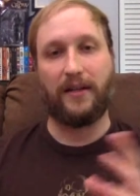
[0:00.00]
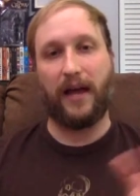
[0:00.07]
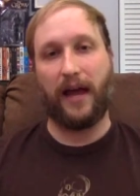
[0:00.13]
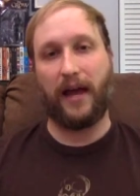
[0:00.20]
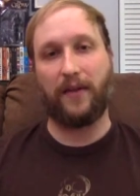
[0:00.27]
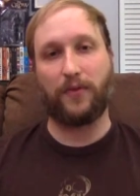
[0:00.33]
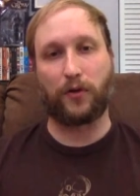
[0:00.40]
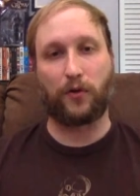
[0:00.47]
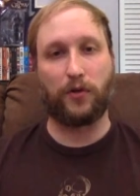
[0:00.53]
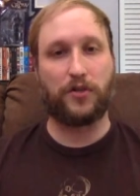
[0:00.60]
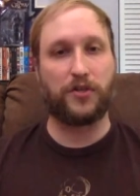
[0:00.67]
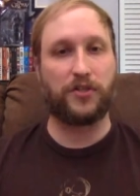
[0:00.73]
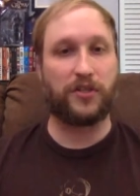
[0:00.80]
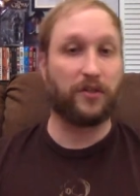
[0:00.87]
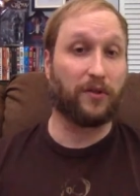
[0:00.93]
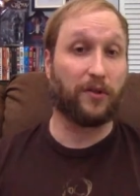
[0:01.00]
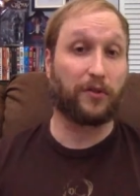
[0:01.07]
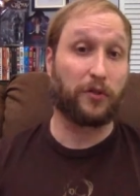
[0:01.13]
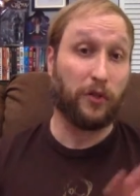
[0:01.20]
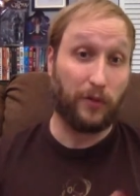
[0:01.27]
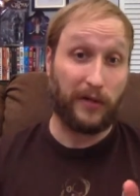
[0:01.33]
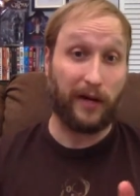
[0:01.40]
And the creatures didn't look
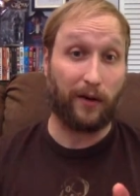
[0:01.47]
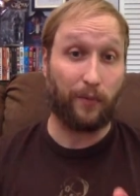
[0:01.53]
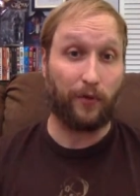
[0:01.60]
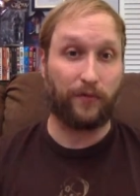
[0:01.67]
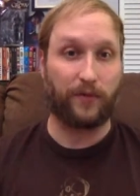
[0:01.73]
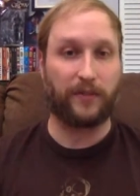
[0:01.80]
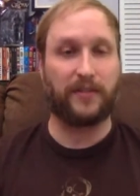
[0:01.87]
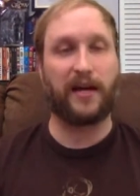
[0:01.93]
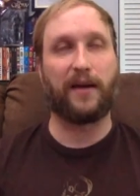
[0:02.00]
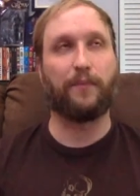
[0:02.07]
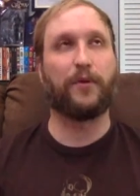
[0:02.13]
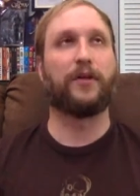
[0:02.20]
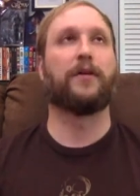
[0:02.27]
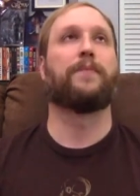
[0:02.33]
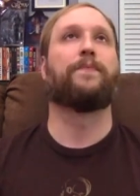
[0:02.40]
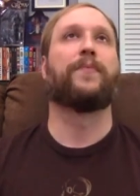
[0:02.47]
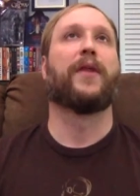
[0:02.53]
too terrible for the time period.